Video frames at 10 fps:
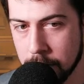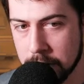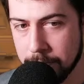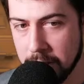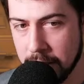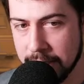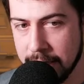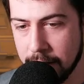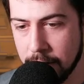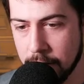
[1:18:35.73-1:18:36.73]
Something like
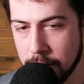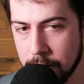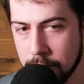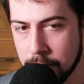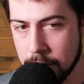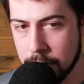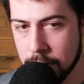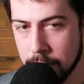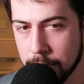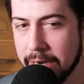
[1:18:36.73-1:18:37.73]
that.
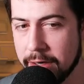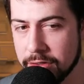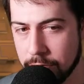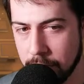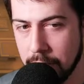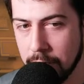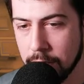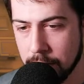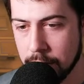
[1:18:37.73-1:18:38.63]
-3.